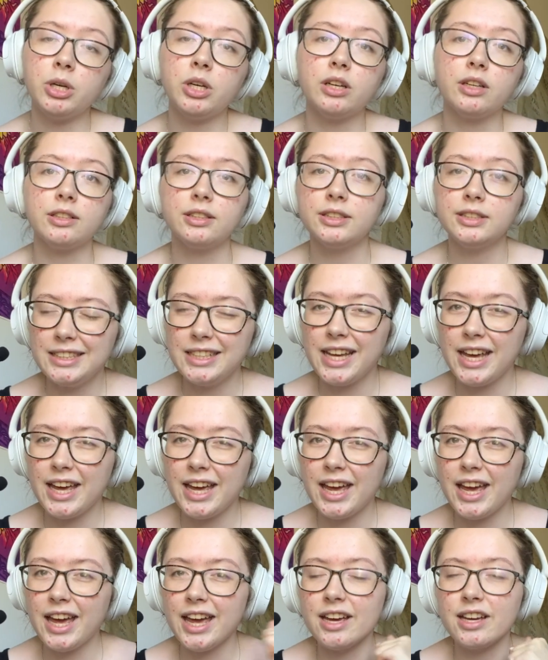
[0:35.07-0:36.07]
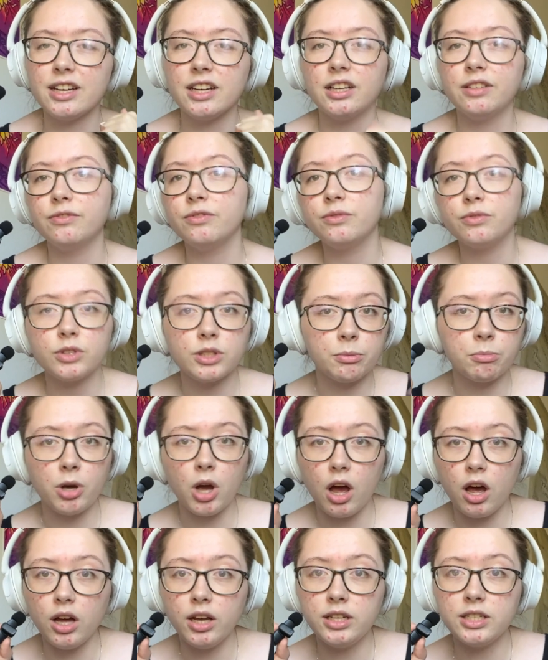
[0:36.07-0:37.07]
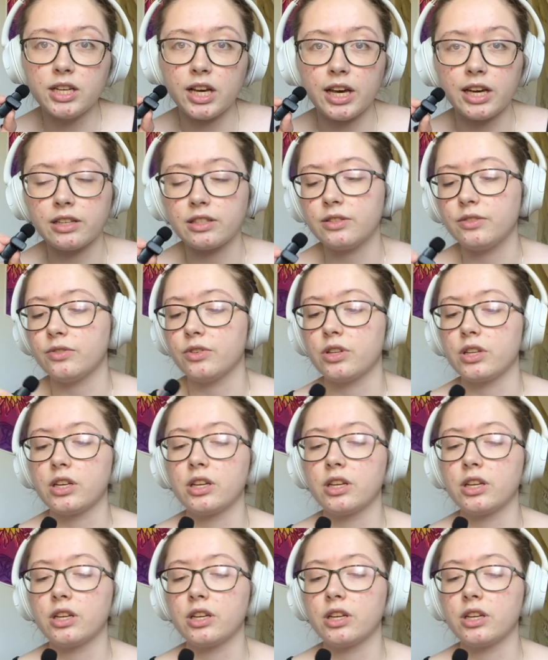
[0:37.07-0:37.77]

book. Yay! Some context for